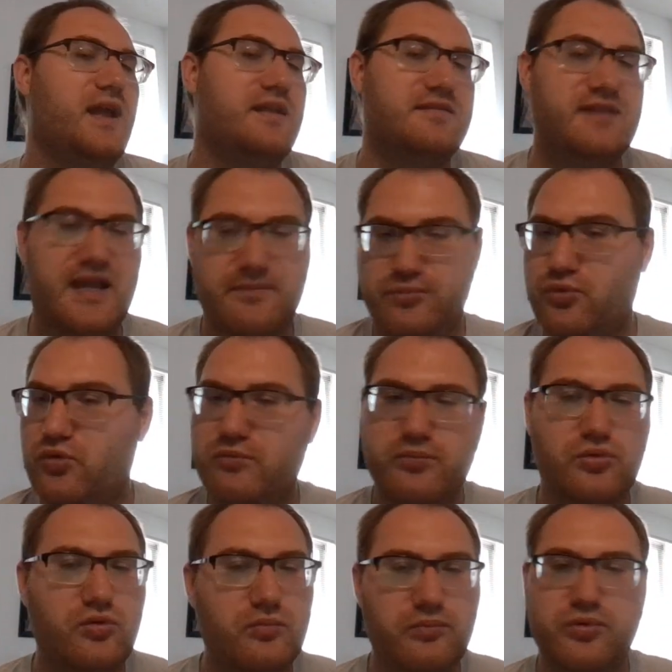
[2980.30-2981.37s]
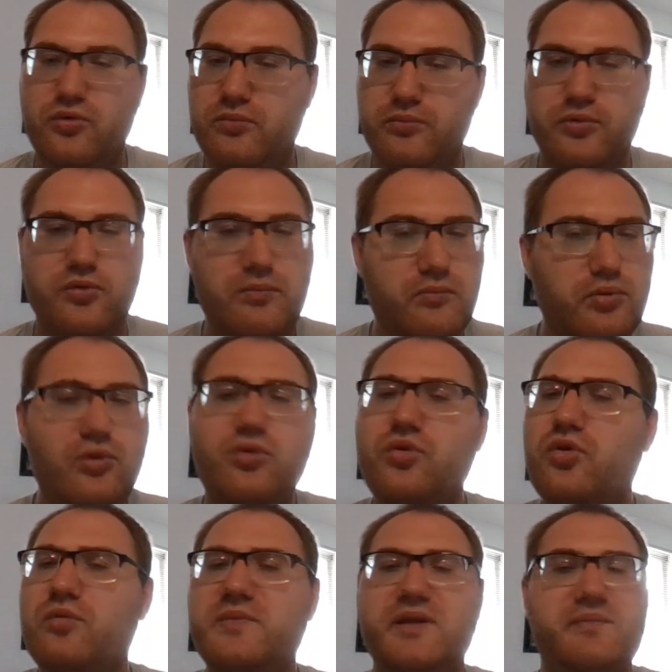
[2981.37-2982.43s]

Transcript: It's like boom, boom, boom, boom, boom.